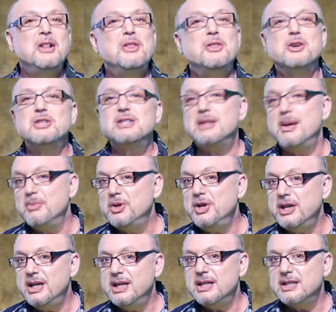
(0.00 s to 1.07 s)
there's some
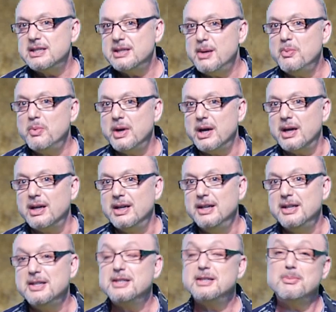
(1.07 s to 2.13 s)
good and it's somewhere.
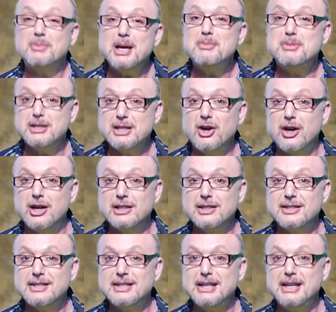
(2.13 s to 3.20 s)
Sometimes it's hard to
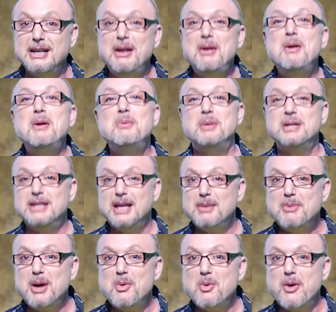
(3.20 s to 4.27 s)
see, but take
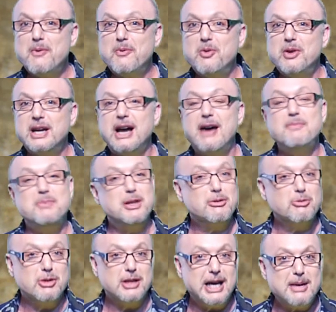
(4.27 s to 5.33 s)
my word for it. I've been
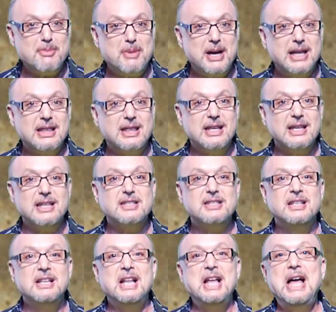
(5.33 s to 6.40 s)
through a lot of bad things
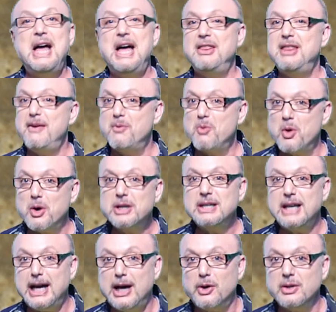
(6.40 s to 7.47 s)
and they've worked
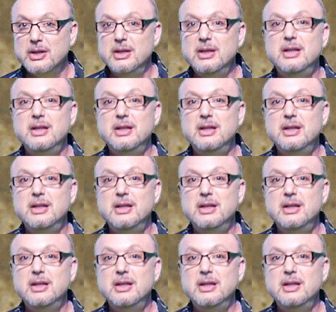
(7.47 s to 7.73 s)
out.